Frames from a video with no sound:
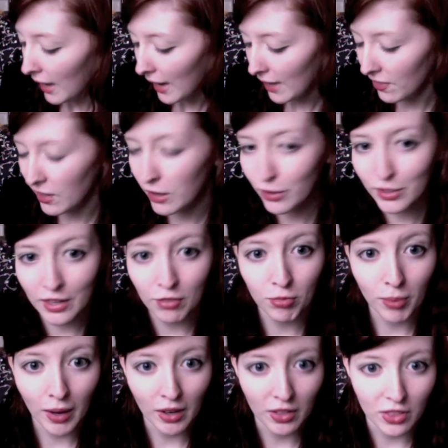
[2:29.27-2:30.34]
And they used to give
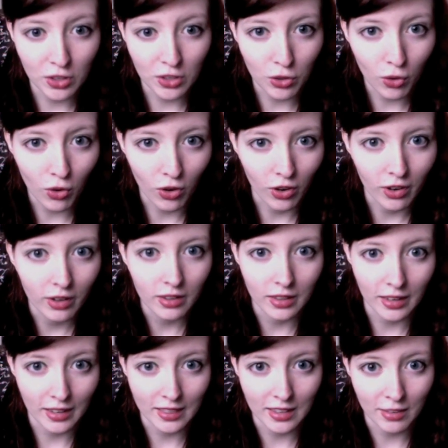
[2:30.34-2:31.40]
them out at the door,
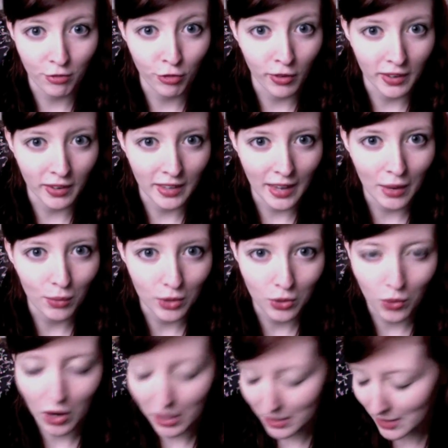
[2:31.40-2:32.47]
like at the front gate when you
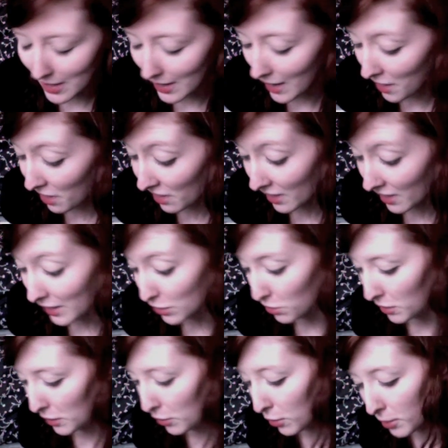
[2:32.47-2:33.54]
walked in. I think that's
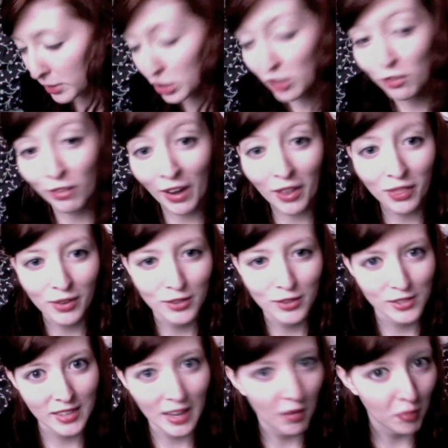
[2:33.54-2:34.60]
really cool, but she found those
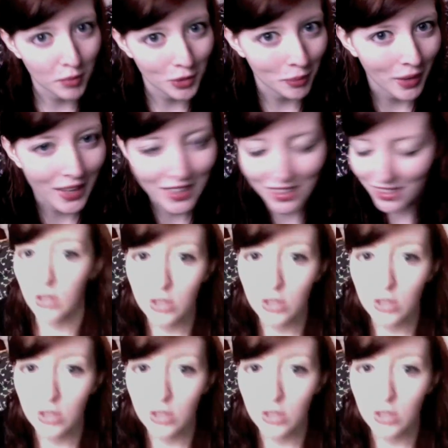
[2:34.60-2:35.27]
and gave them to me.